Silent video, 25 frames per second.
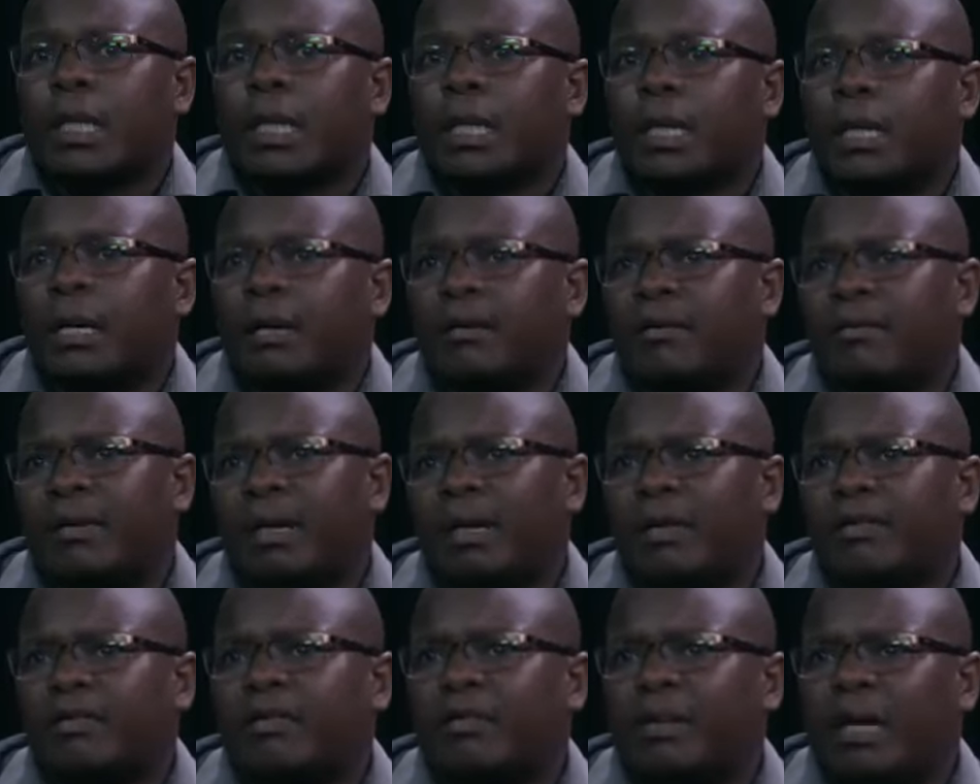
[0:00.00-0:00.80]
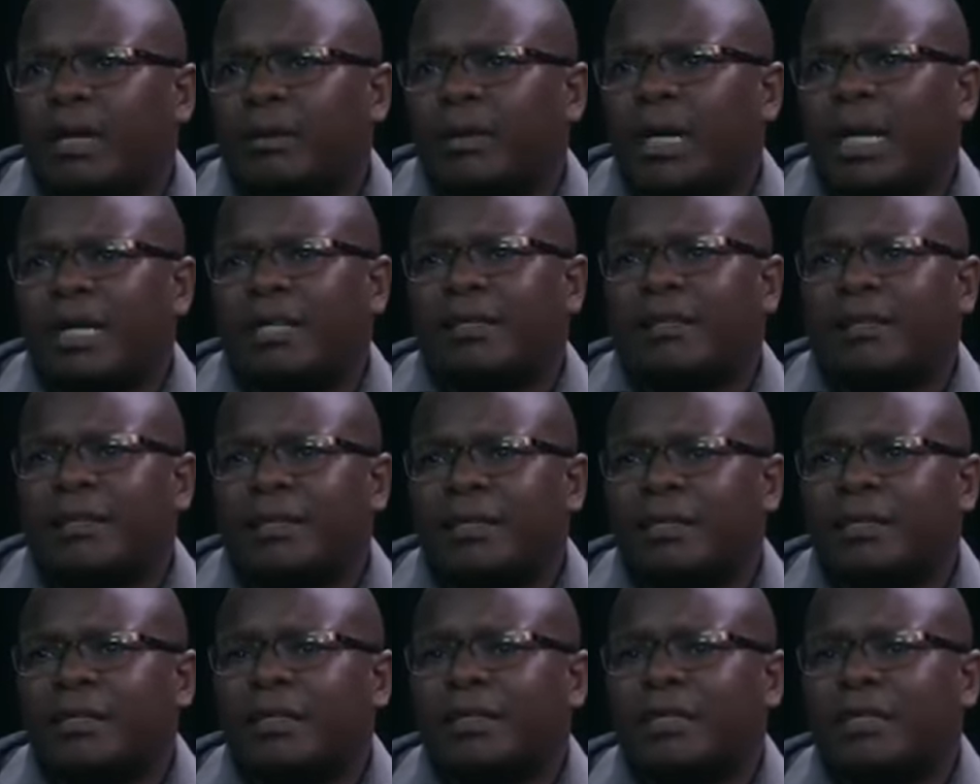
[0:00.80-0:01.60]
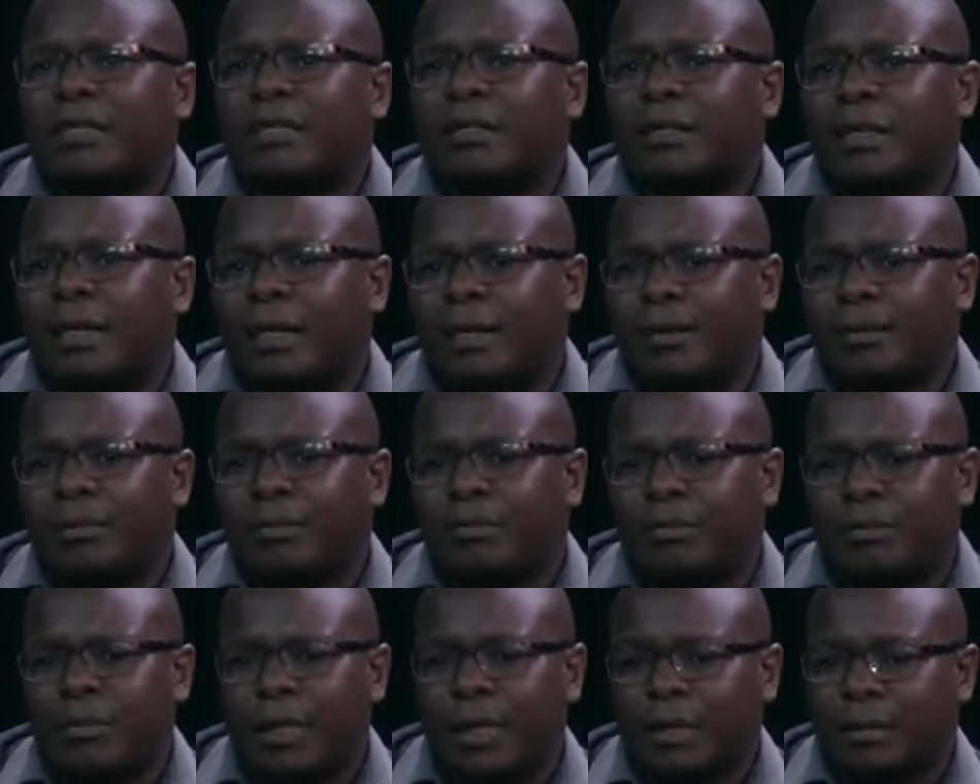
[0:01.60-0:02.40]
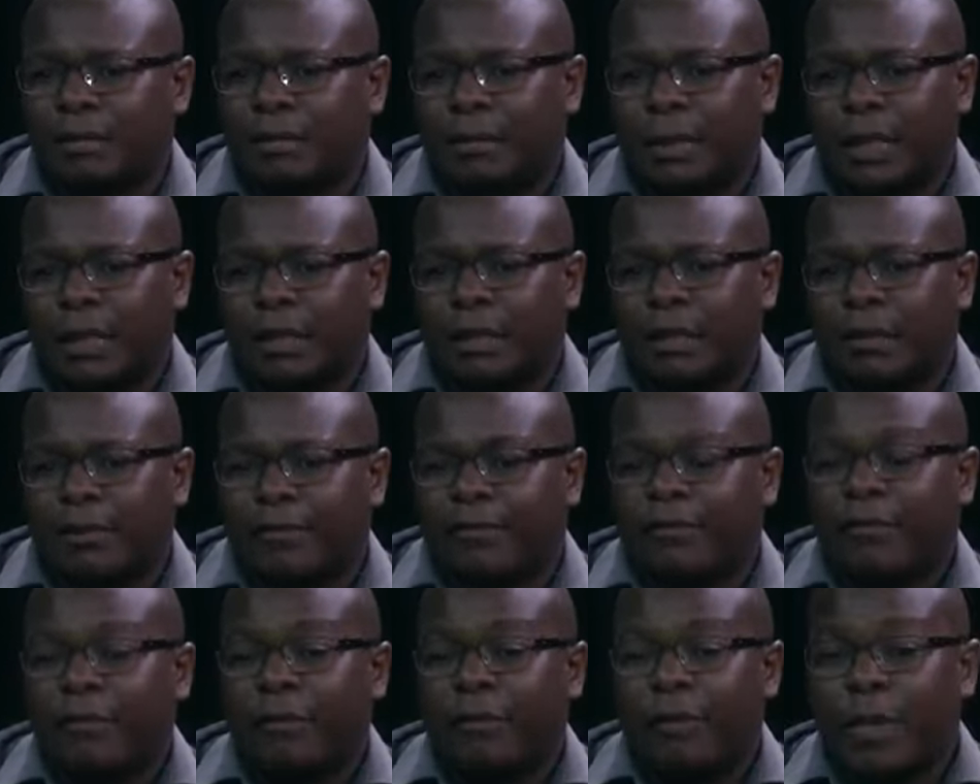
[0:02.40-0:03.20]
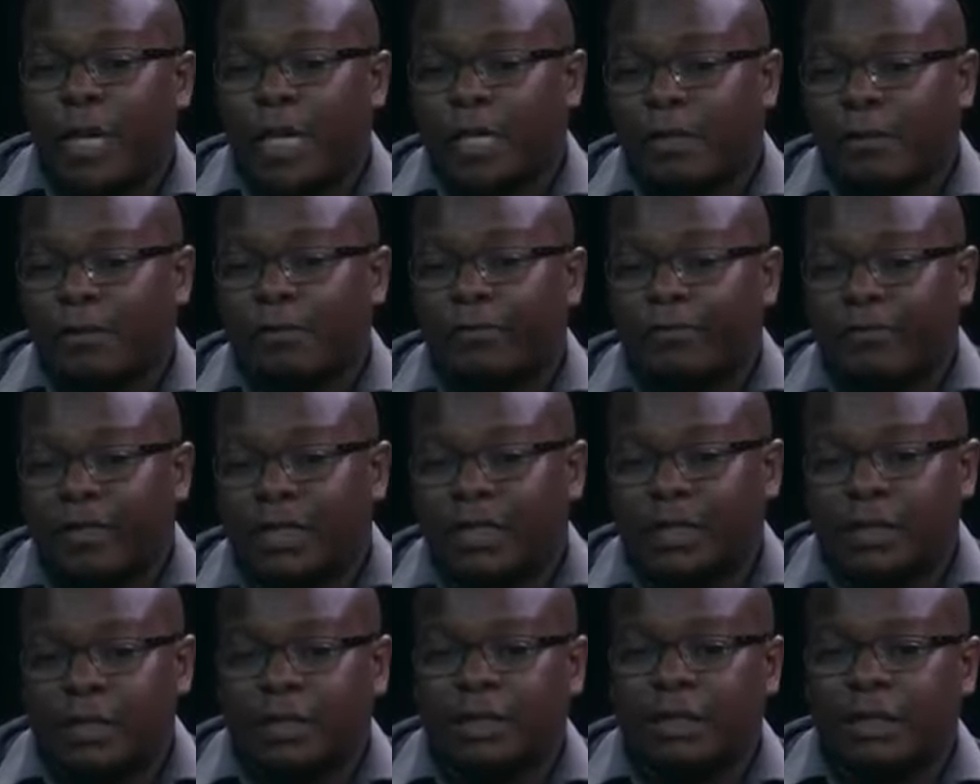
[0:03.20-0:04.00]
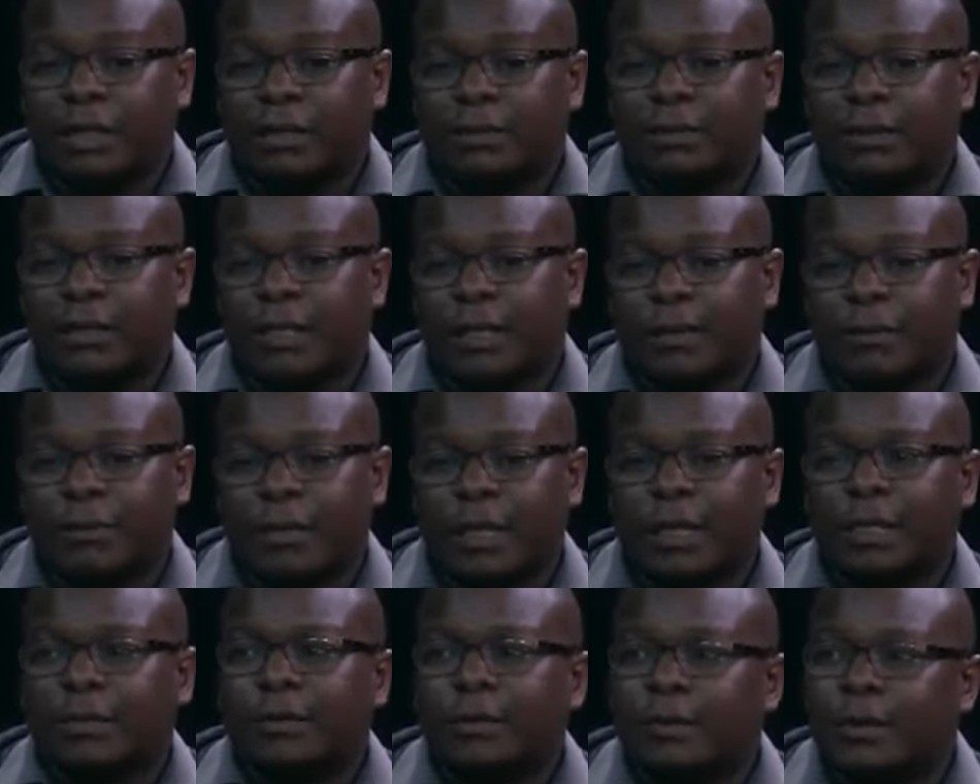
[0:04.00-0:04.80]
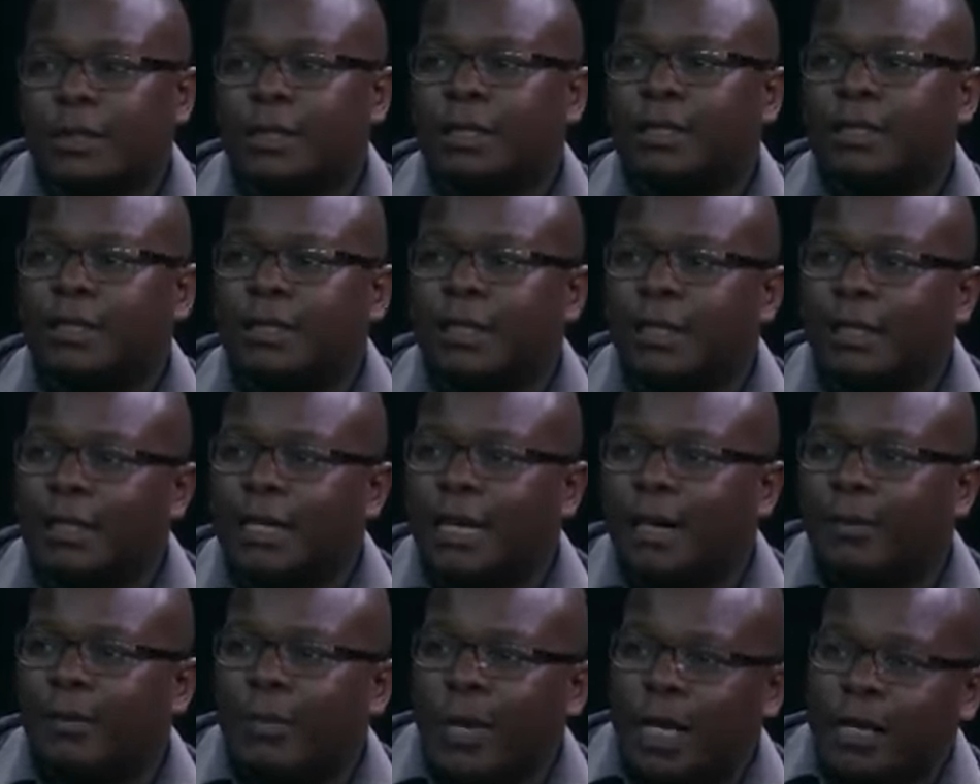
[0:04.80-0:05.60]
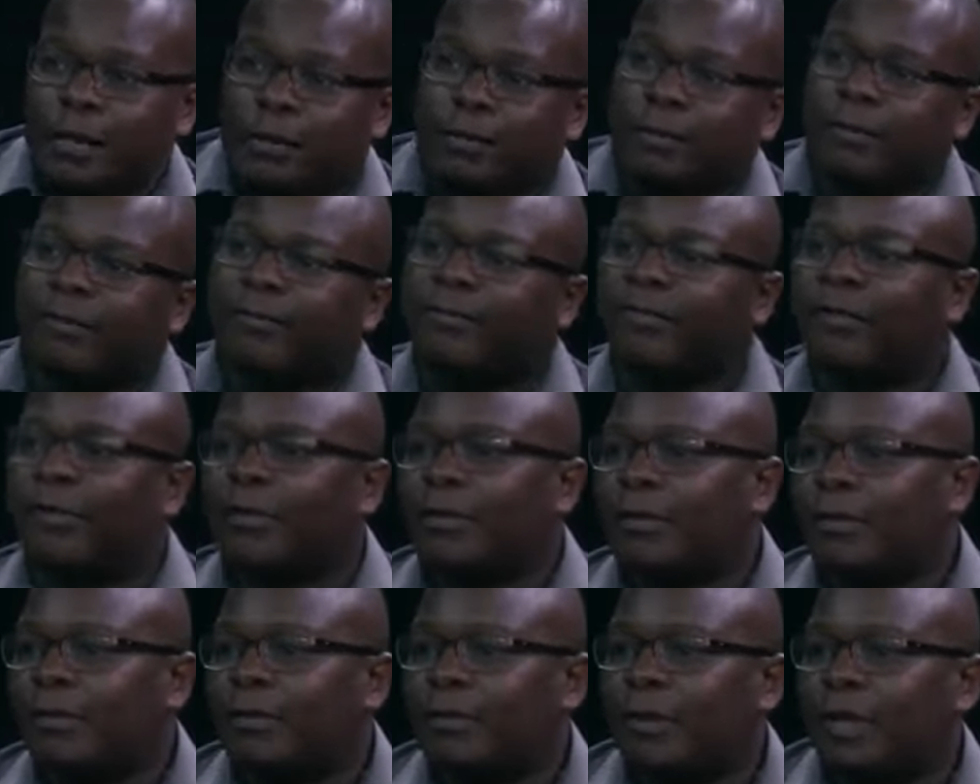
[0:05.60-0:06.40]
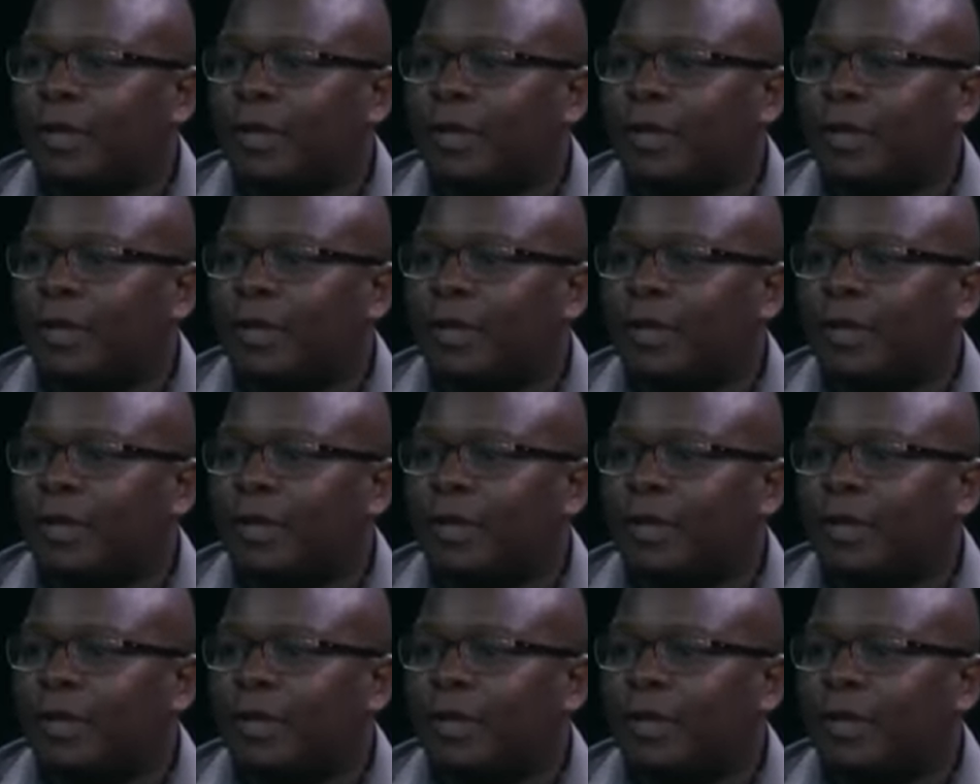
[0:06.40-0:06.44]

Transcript: I think they, from my conversations with them, they don't really abandon for long.